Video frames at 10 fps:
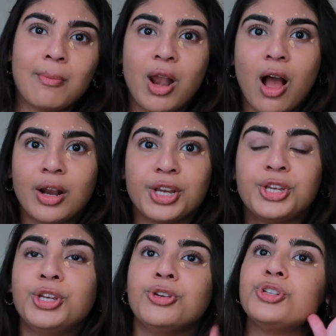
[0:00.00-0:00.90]
I'm not a
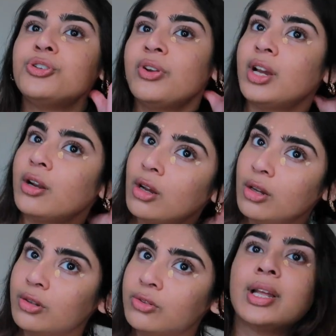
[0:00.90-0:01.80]
huge fan
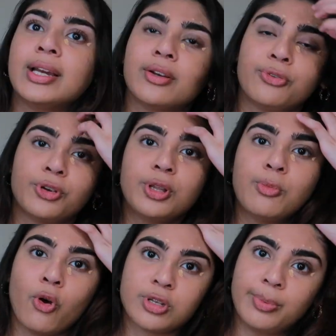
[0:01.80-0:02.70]
of. Like for the
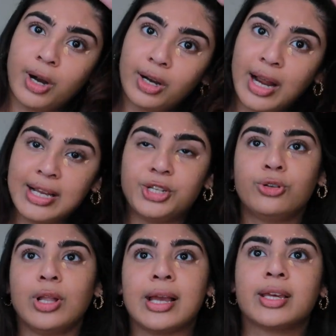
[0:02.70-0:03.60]
most part, I
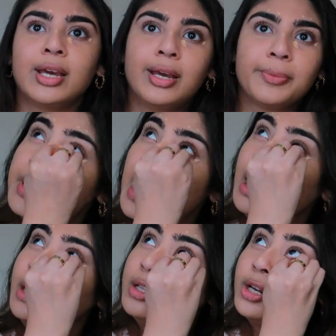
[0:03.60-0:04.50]
do like it, but
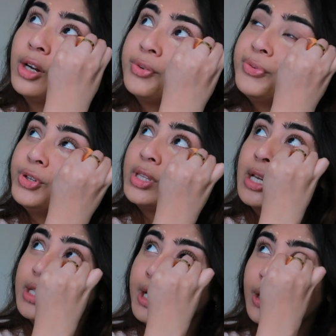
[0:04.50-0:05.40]
then there are a few
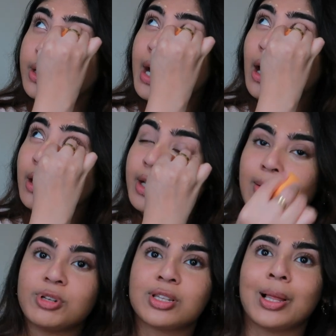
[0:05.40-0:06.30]
things here and there that
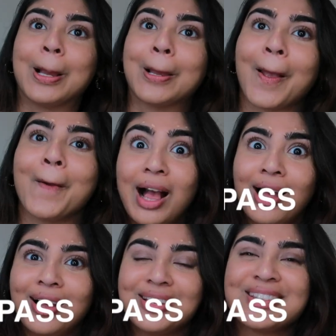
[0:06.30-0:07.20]
I'm just like
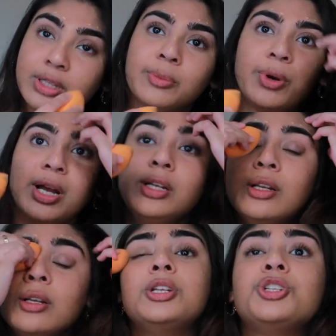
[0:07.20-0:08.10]
but the
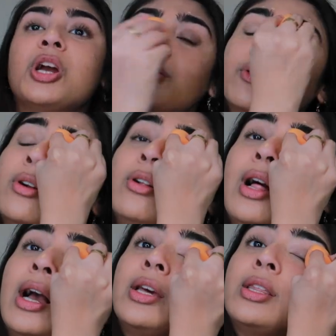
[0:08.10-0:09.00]
brand in general
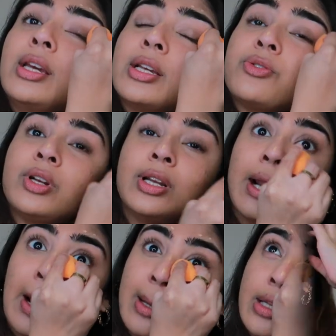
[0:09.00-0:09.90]
I think is really
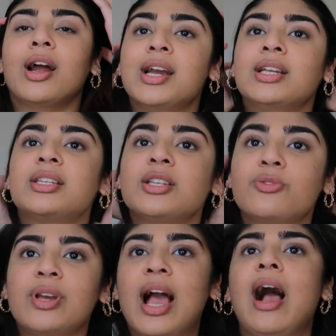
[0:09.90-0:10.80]
nice. All right,
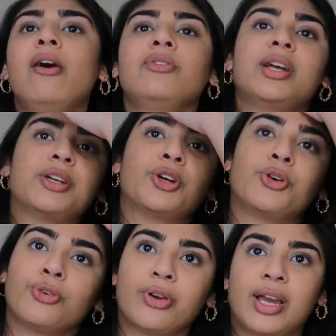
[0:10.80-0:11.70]
since we have like
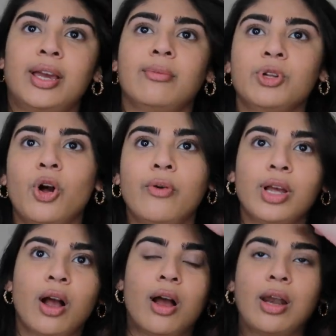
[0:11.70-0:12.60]
cream
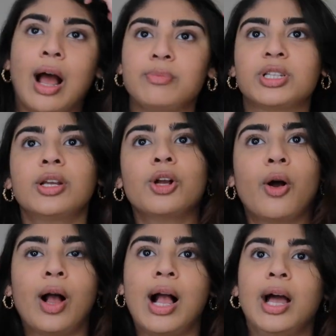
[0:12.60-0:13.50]
going on, I'm just gonna
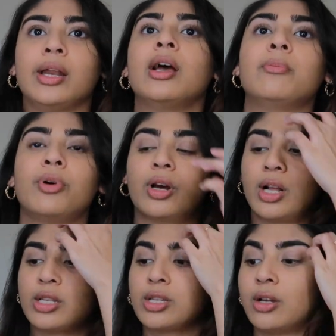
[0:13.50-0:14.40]
go ahead and put
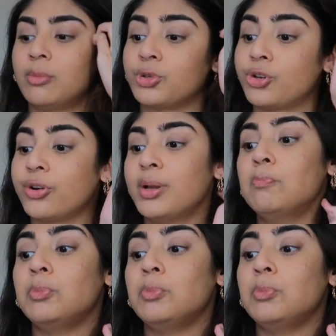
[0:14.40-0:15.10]
on some cream